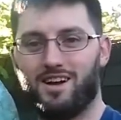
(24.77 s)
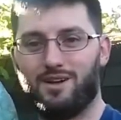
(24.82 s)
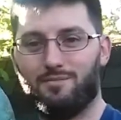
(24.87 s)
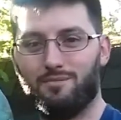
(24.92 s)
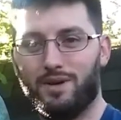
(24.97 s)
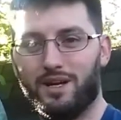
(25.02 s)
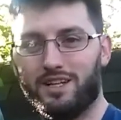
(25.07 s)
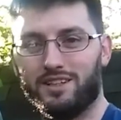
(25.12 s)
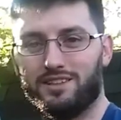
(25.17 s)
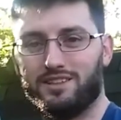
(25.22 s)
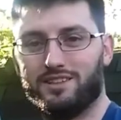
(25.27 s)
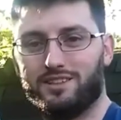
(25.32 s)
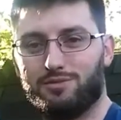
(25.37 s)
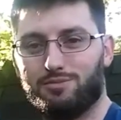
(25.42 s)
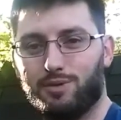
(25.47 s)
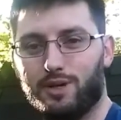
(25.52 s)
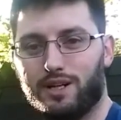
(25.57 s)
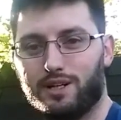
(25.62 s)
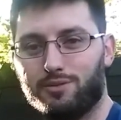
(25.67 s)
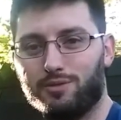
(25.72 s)
I made this
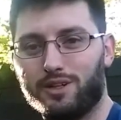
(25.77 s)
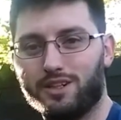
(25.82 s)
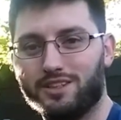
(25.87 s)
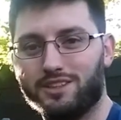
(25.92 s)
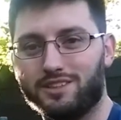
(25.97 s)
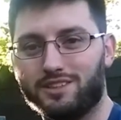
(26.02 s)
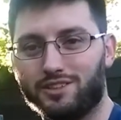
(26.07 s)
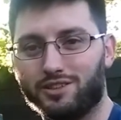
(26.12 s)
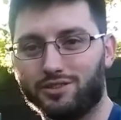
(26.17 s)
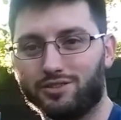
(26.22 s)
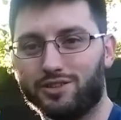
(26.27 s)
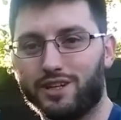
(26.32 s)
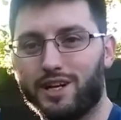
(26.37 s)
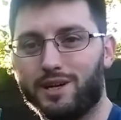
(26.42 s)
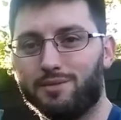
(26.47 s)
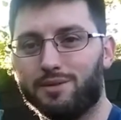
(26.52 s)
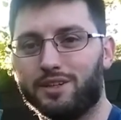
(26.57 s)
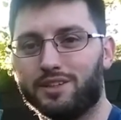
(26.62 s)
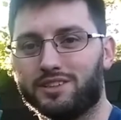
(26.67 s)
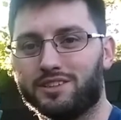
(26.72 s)
back when I did
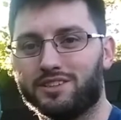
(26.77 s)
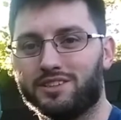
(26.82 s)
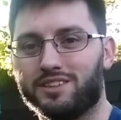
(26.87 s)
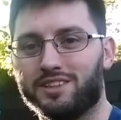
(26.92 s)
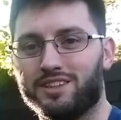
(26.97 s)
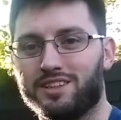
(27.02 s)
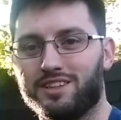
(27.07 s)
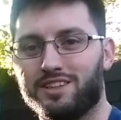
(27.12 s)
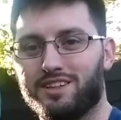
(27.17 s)
ceramics,